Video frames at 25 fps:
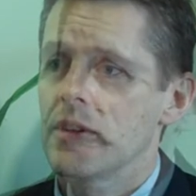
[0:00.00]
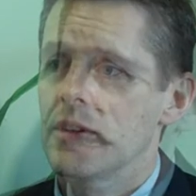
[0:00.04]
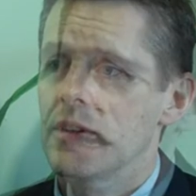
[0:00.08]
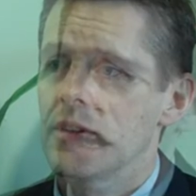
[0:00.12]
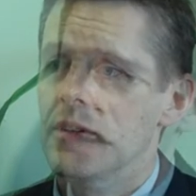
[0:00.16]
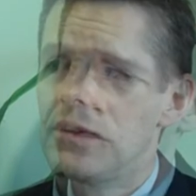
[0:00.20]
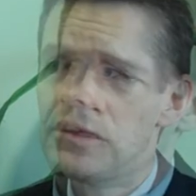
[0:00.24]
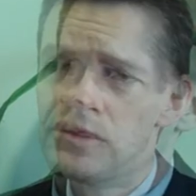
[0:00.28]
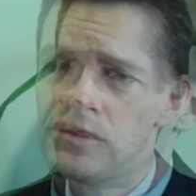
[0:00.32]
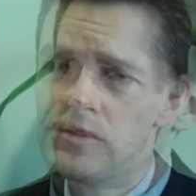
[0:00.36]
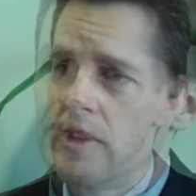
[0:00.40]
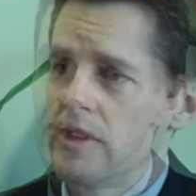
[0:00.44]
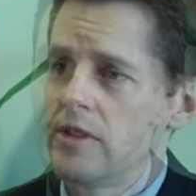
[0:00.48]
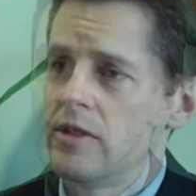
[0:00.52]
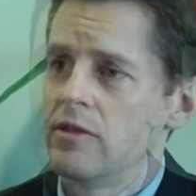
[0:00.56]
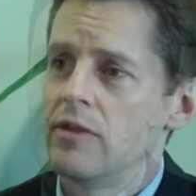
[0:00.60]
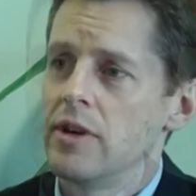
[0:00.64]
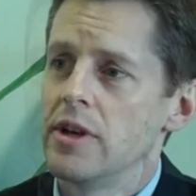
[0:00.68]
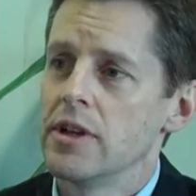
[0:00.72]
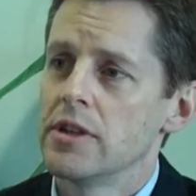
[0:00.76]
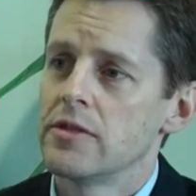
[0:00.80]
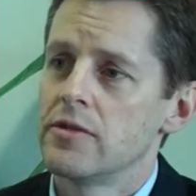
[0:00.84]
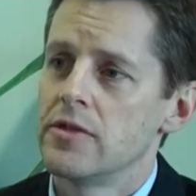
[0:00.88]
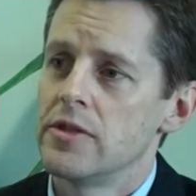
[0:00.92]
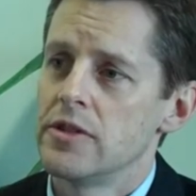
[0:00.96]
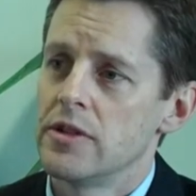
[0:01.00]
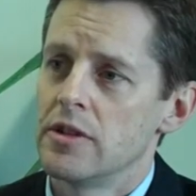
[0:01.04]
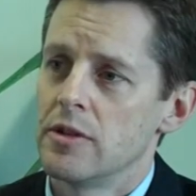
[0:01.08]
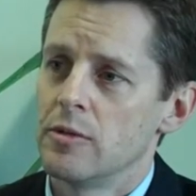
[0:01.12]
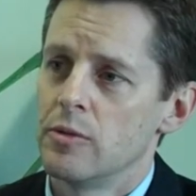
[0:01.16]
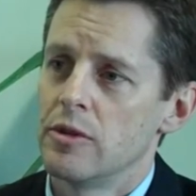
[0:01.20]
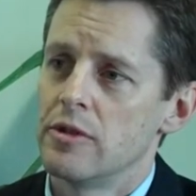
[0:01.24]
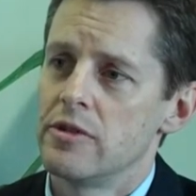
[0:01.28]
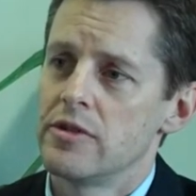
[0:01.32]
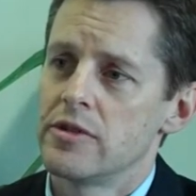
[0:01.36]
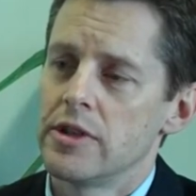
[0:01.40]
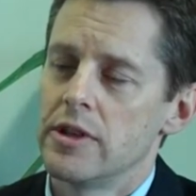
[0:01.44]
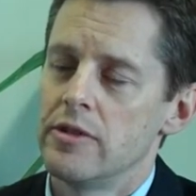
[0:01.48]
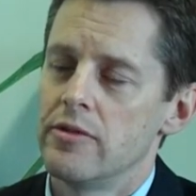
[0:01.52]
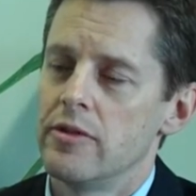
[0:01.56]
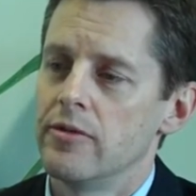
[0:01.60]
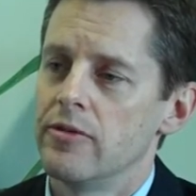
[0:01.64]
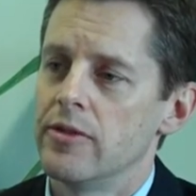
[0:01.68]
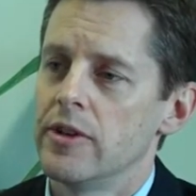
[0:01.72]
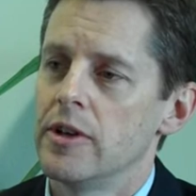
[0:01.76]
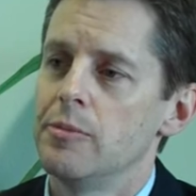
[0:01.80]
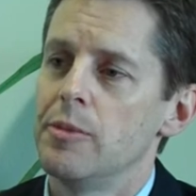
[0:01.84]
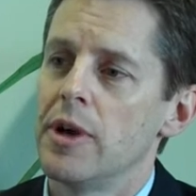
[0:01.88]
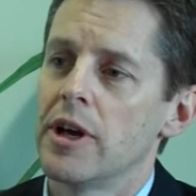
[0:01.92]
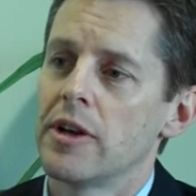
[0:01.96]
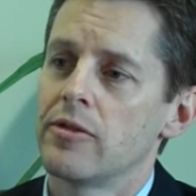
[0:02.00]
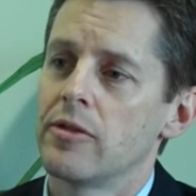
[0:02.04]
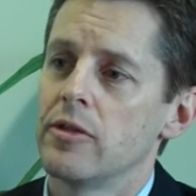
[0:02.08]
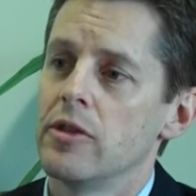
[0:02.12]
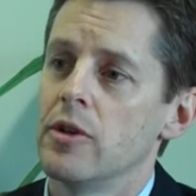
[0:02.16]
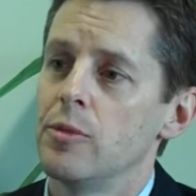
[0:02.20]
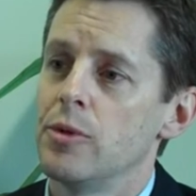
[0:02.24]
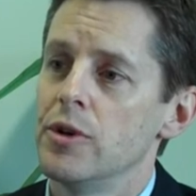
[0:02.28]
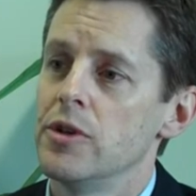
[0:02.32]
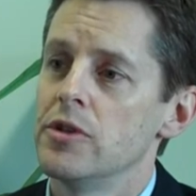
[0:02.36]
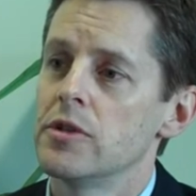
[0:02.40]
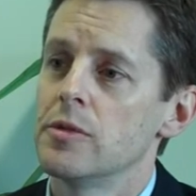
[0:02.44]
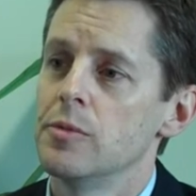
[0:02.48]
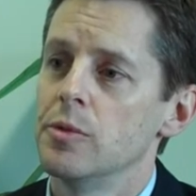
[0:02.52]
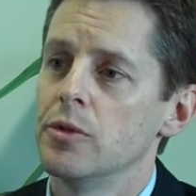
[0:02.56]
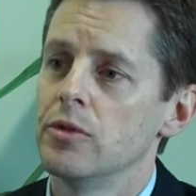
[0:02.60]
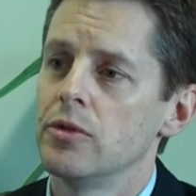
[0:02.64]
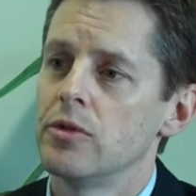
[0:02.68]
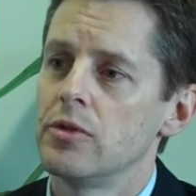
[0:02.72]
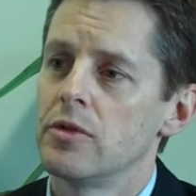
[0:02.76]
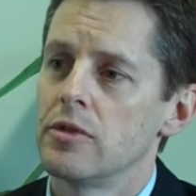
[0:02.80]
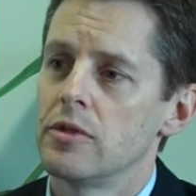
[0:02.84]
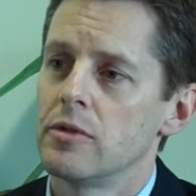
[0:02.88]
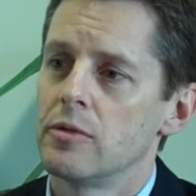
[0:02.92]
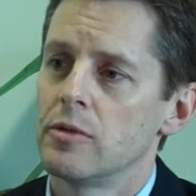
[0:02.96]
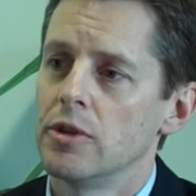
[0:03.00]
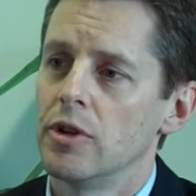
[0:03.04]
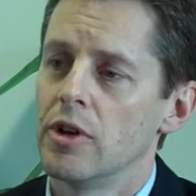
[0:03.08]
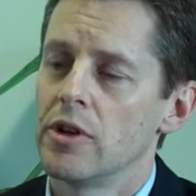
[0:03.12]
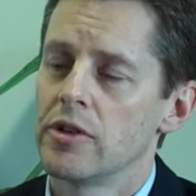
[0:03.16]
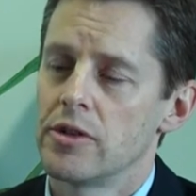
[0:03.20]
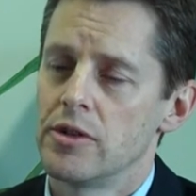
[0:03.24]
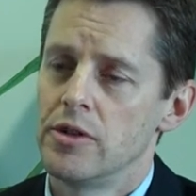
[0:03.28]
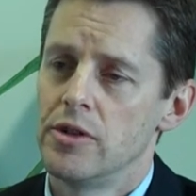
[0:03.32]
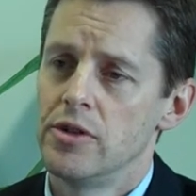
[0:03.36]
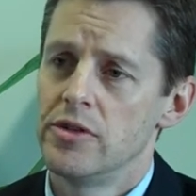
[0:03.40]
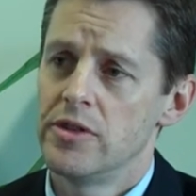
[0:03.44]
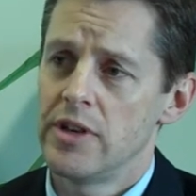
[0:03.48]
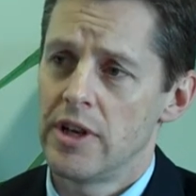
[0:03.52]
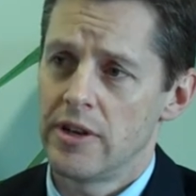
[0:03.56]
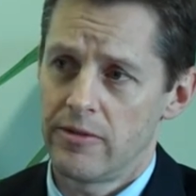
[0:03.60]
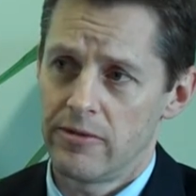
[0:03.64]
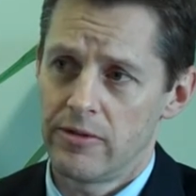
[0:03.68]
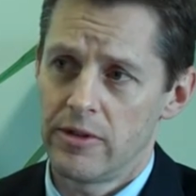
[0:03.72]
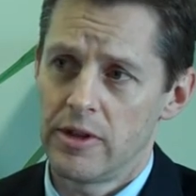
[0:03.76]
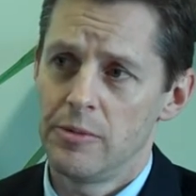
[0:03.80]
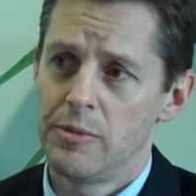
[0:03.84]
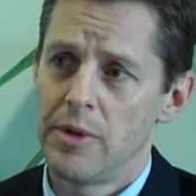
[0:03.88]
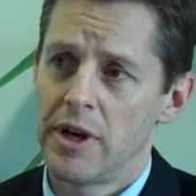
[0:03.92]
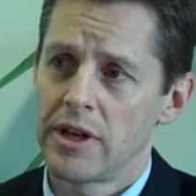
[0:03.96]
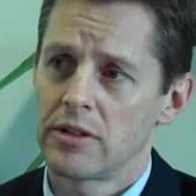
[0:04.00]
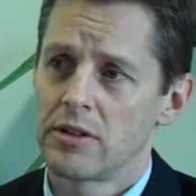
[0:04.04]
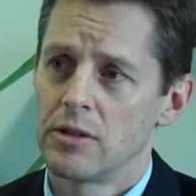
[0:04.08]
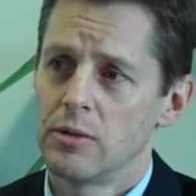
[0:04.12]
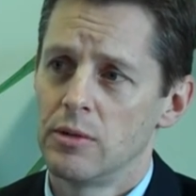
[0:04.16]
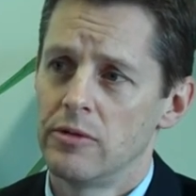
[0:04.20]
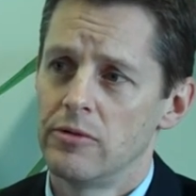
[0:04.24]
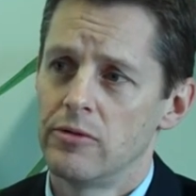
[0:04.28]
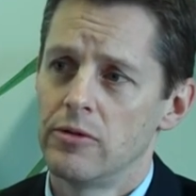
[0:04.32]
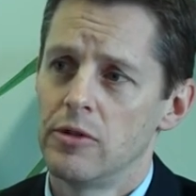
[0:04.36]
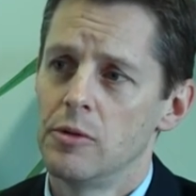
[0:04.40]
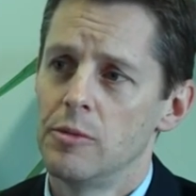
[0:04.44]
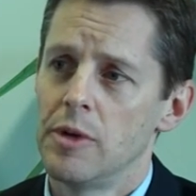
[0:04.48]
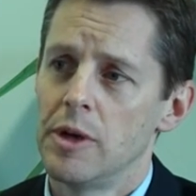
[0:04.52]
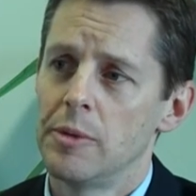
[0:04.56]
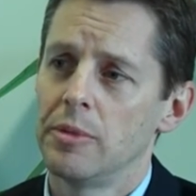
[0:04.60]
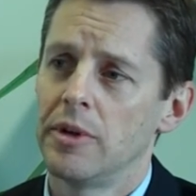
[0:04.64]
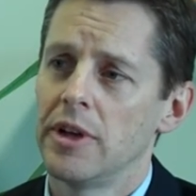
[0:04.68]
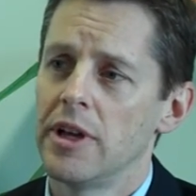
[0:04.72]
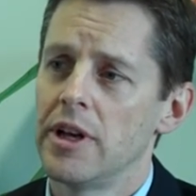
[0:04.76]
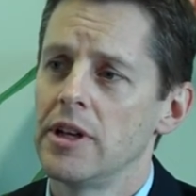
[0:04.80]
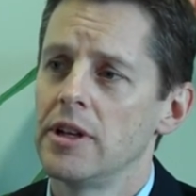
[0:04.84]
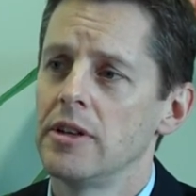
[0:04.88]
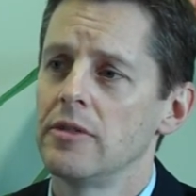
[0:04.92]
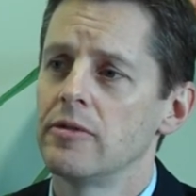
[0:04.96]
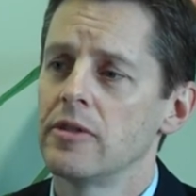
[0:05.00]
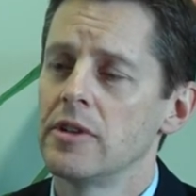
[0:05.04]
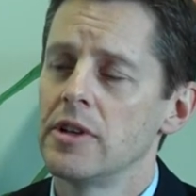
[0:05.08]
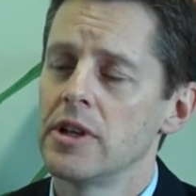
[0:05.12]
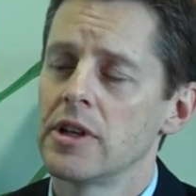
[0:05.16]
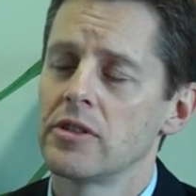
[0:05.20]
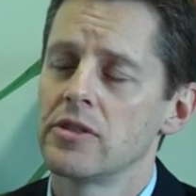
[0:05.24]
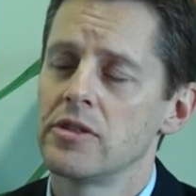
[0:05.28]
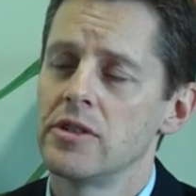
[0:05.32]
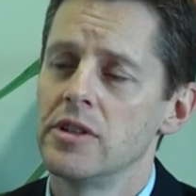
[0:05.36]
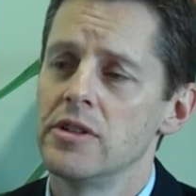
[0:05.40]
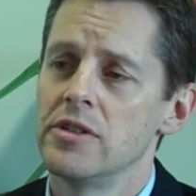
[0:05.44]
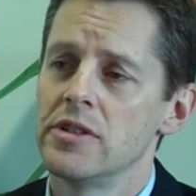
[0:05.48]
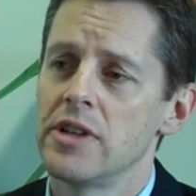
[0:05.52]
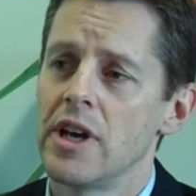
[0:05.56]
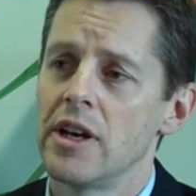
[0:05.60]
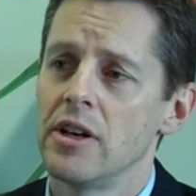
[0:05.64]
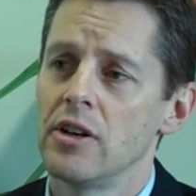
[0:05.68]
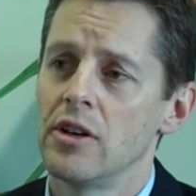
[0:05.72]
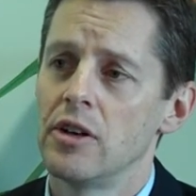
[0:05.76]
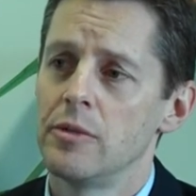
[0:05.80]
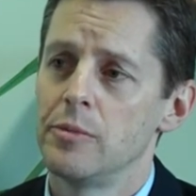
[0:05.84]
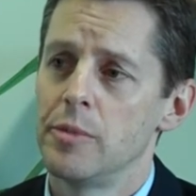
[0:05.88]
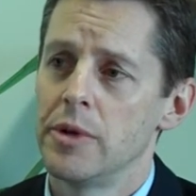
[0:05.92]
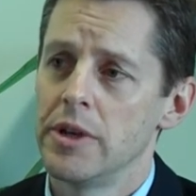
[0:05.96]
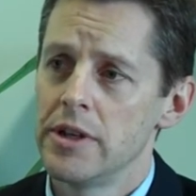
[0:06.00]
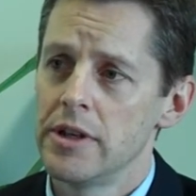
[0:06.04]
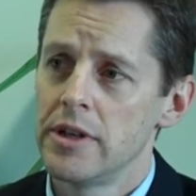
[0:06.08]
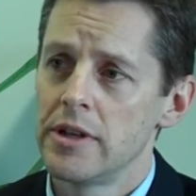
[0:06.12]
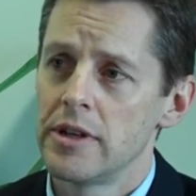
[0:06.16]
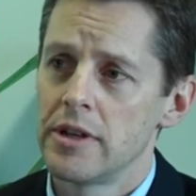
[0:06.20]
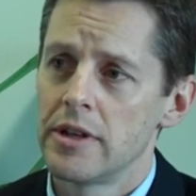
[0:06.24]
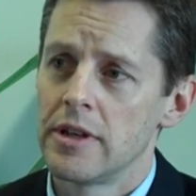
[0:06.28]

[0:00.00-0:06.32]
After we've had the rounds visit and we received the feedback from the principals, we'd like to use that feedback to inform our planning for next year's AIP,